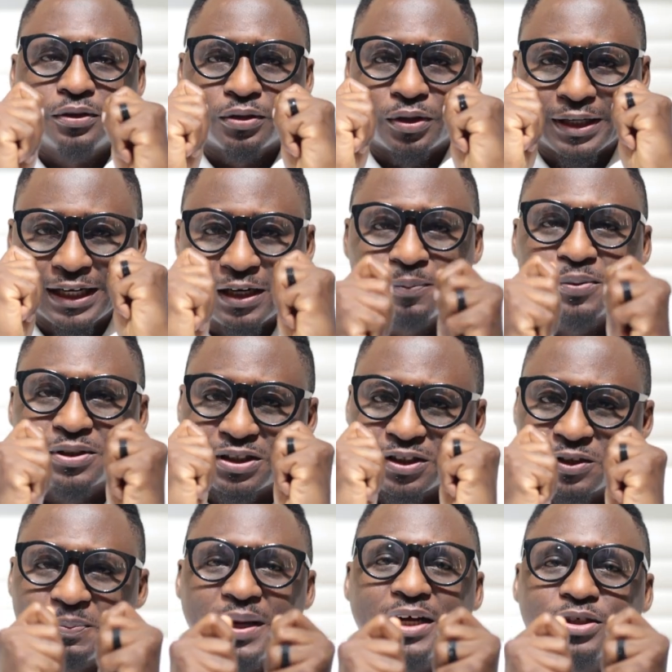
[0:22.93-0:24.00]
To help with
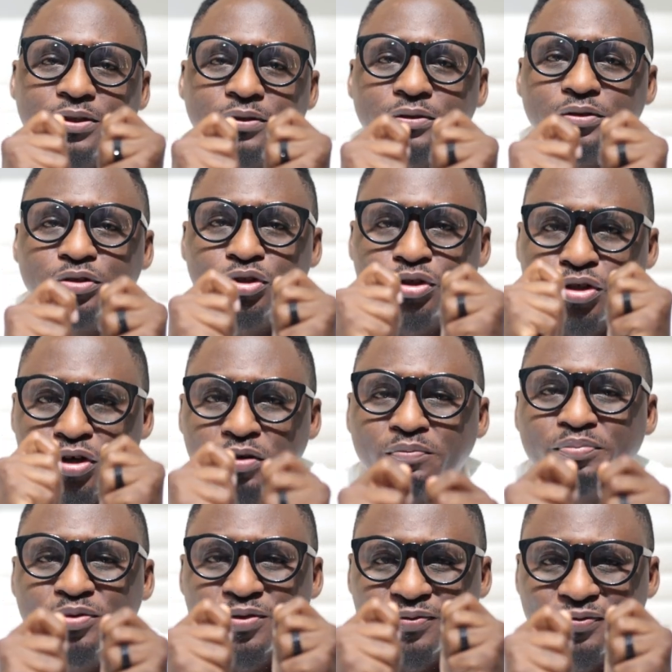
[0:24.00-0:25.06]
inspection,
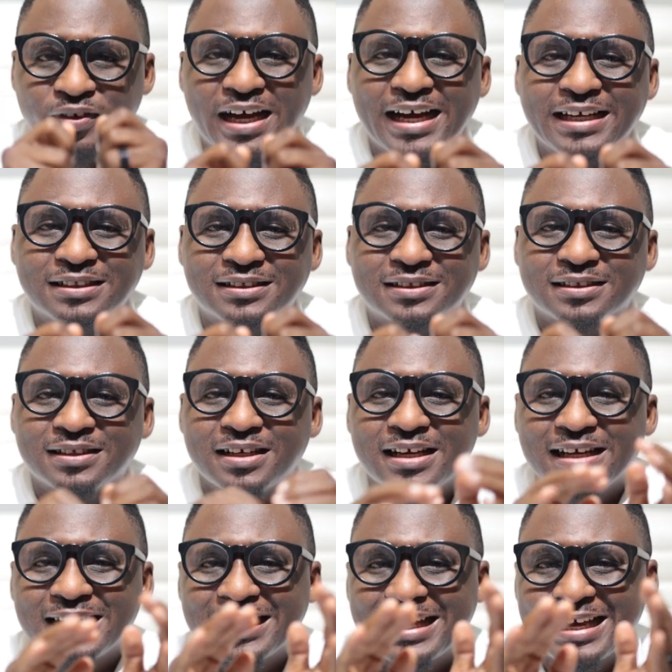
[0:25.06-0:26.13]
Scrum provides
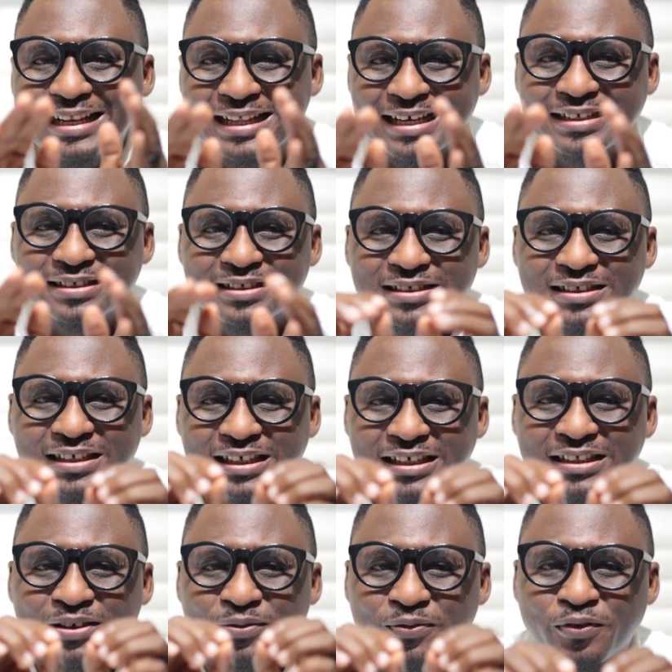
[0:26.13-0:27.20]
cadence
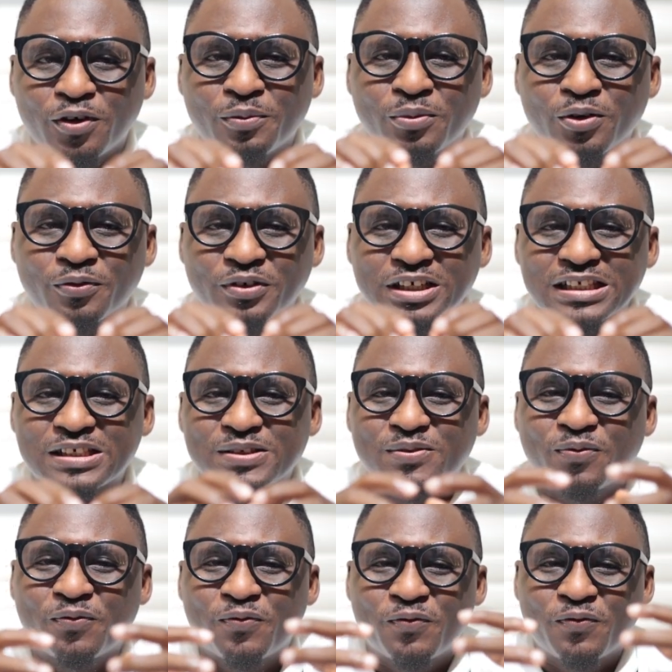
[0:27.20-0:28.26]
in the form of
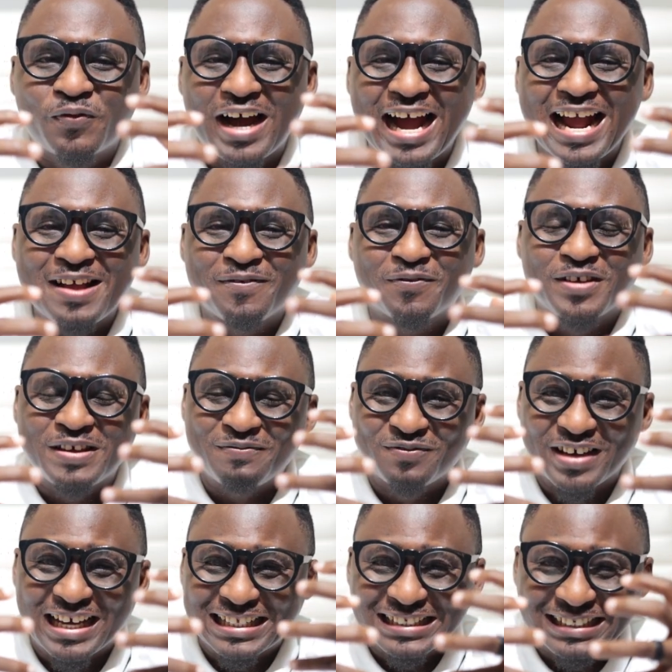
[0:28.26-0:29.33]
its 5
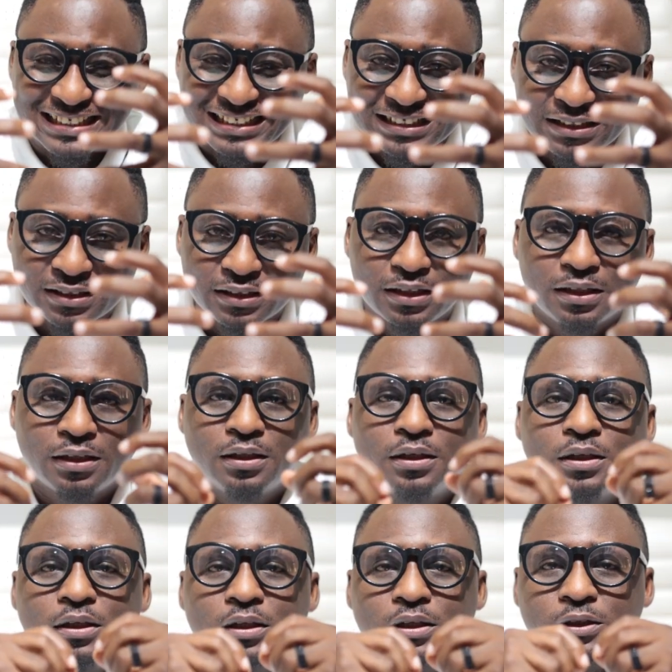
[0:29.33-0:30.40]
events:
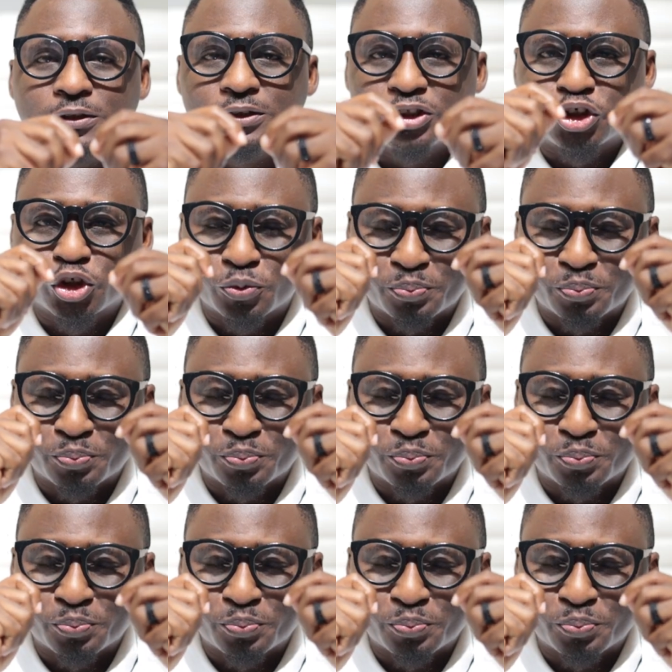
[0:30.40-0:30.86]
the